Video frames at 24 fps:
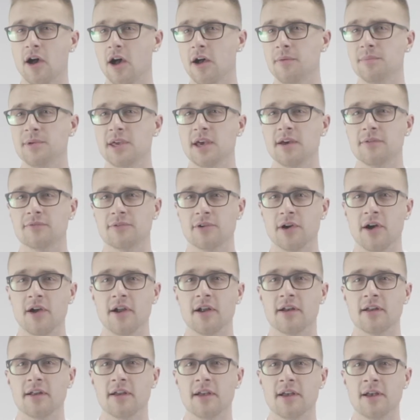caught me off
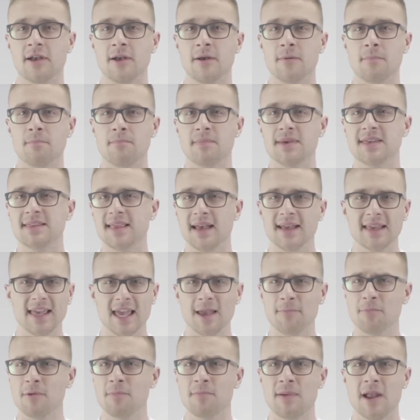guard because I
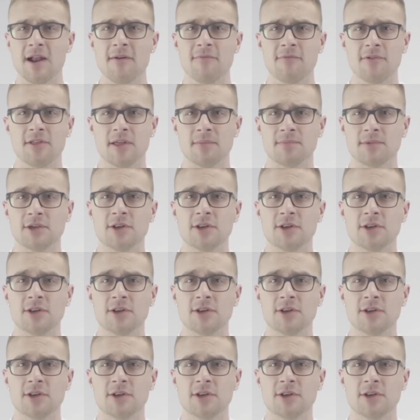can't prepare for them.